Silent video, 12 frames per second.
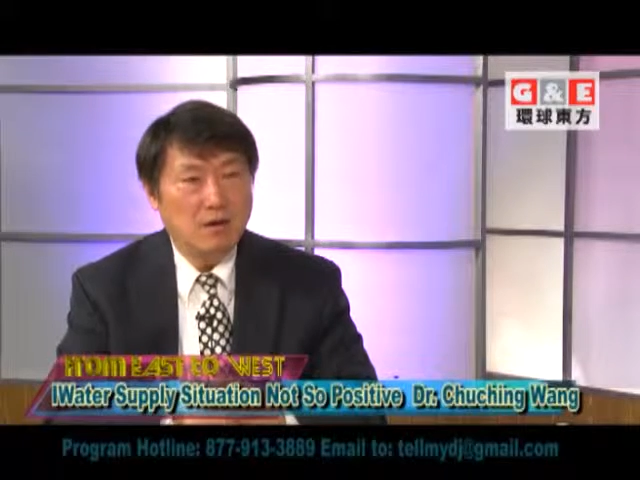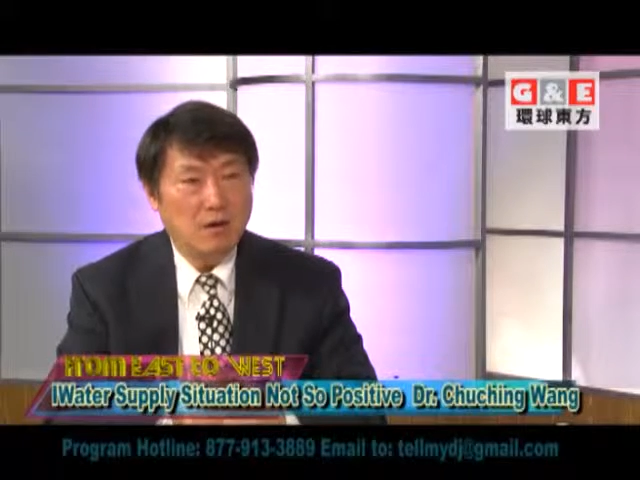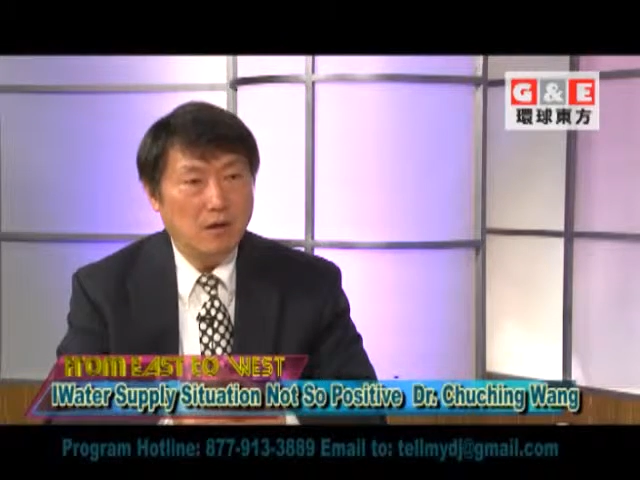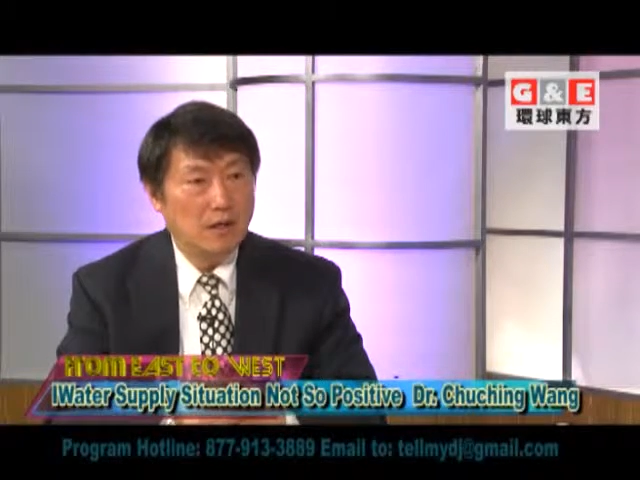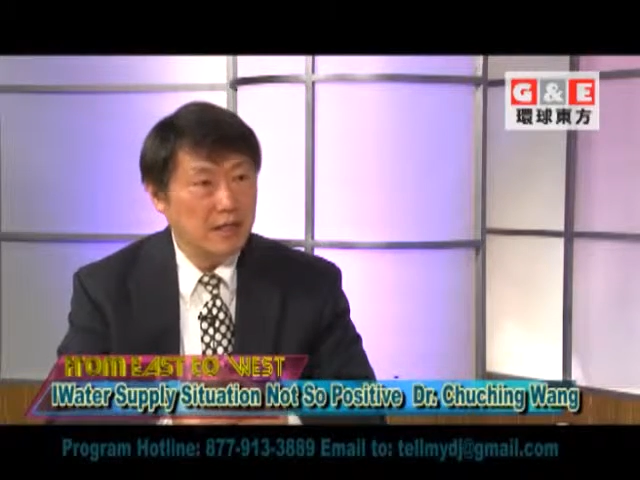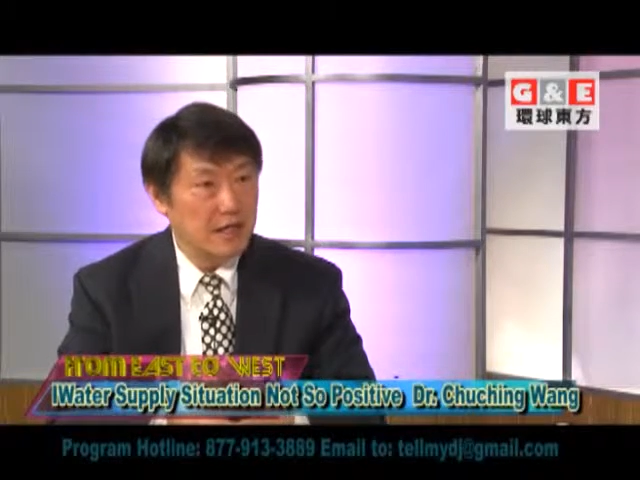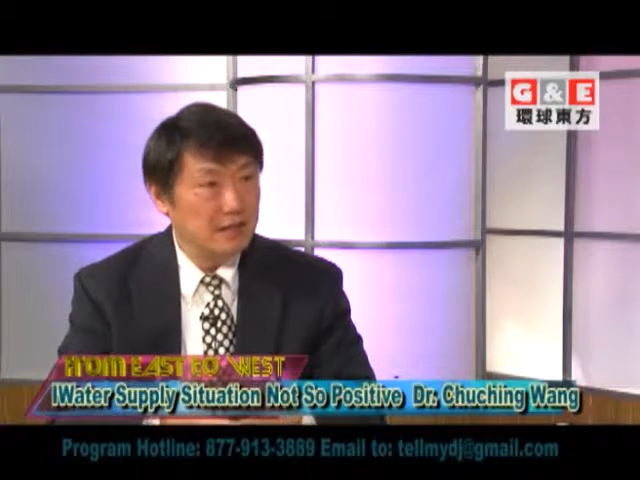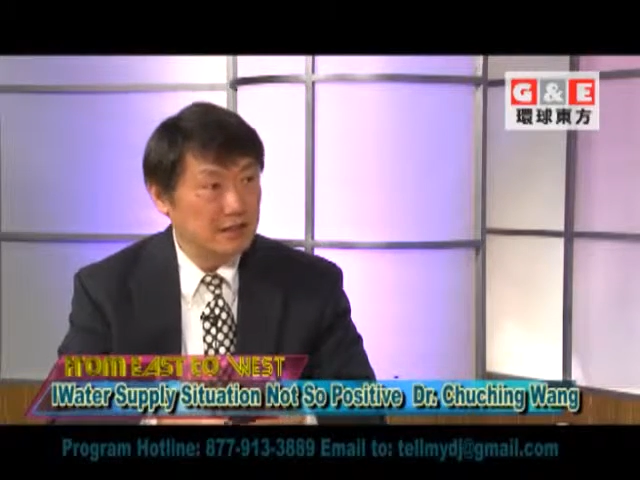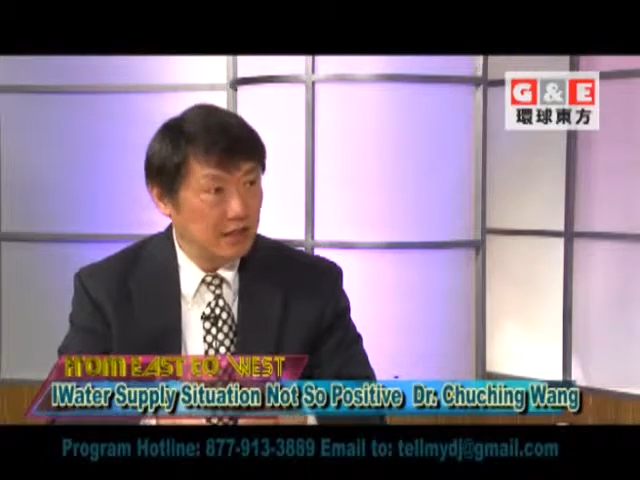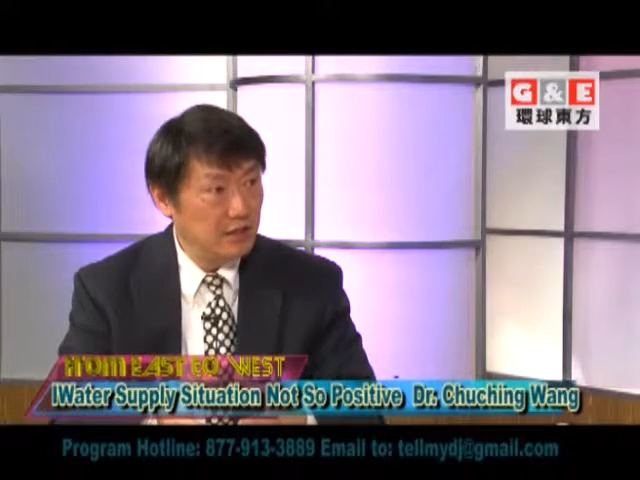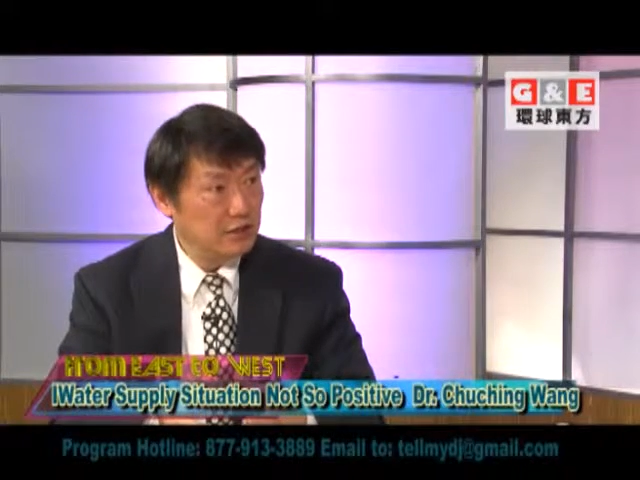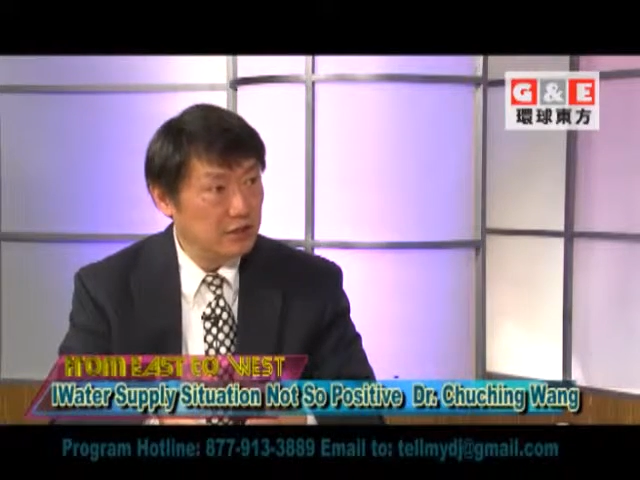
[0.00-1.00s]

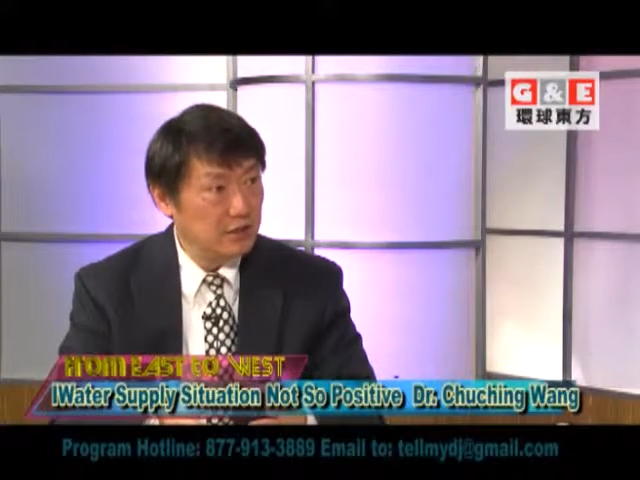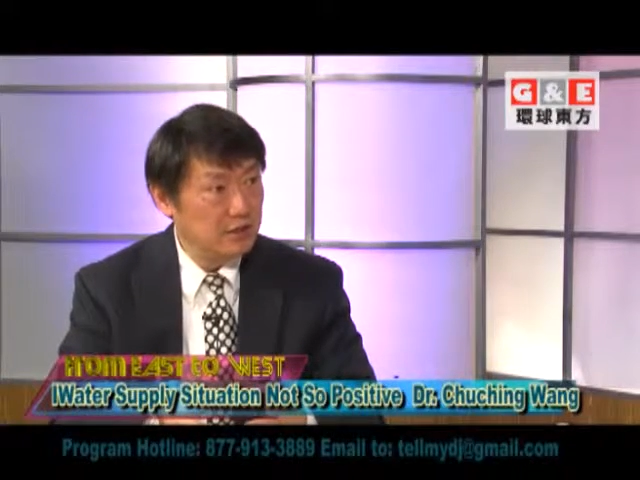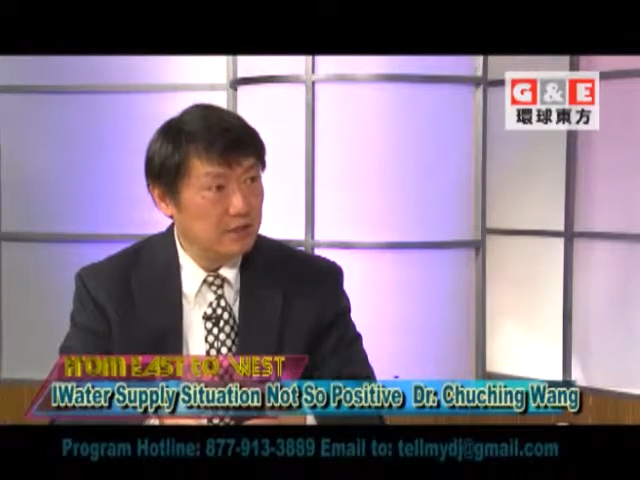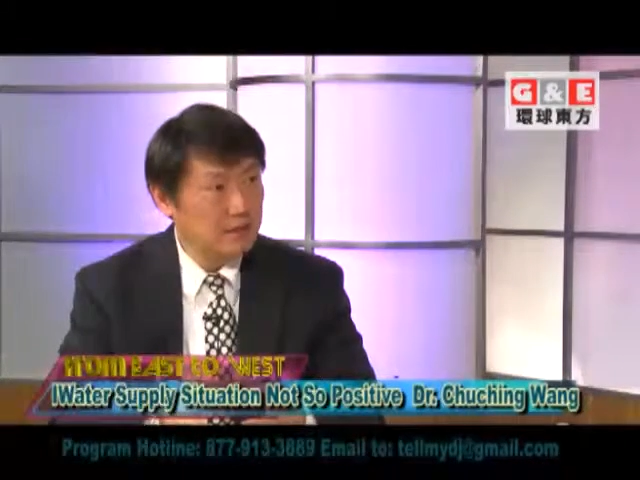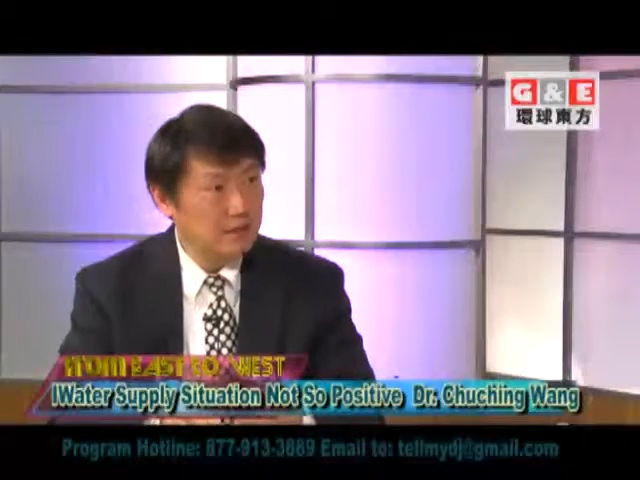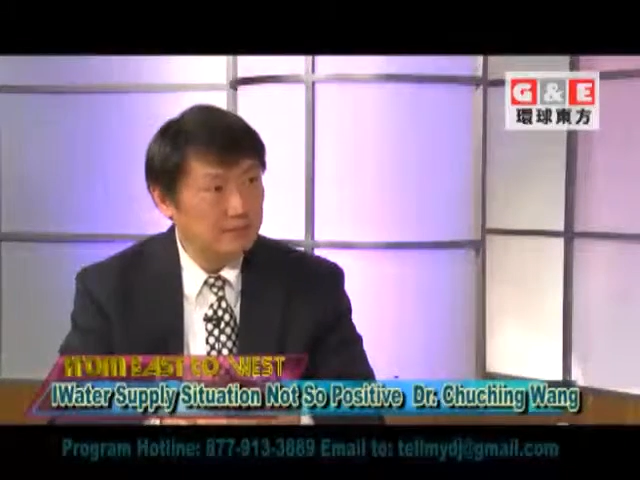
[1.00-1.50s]
organization